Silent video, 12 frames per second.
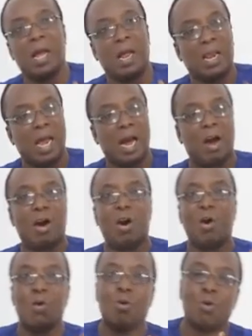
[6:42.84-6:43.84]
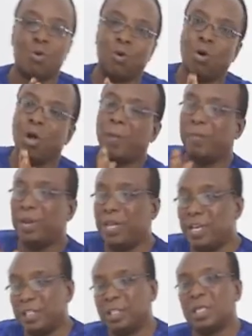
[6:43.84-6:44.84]
Lahore,
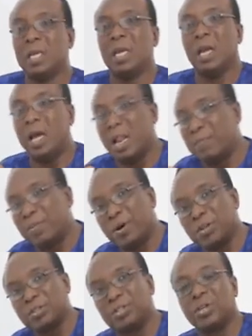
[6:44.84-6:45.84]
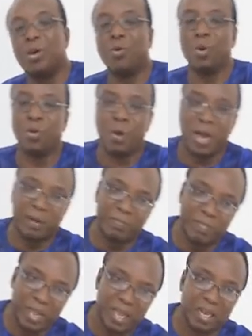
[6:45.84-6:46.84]
please help us, we
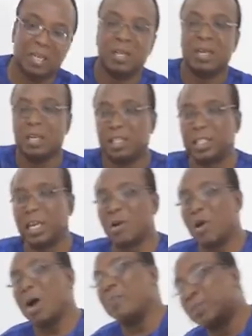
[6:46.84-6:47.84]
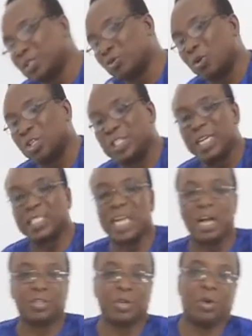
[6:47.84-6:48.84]
want bail. They say, go and bring
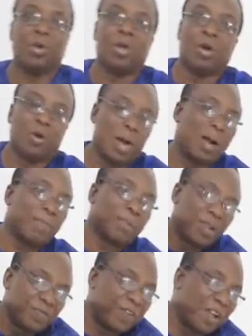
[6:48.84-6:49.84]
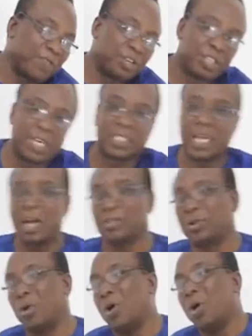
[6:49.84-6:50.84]
200,000, go and bring
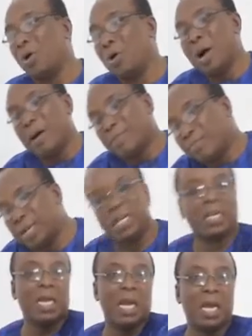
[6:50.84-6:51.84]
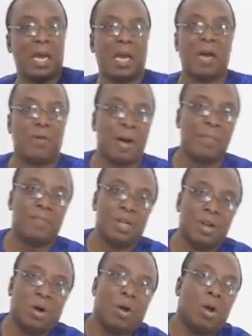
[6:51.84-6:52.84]
500,000, go and bring 1
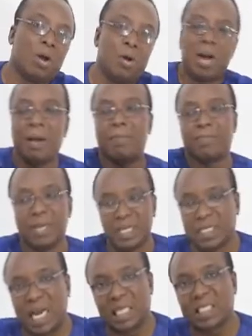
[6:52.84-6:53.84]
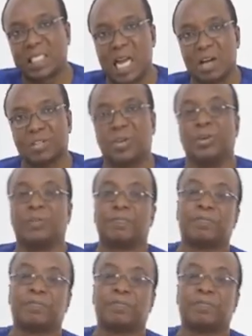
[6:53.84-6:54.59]
million, go and bring 30,000.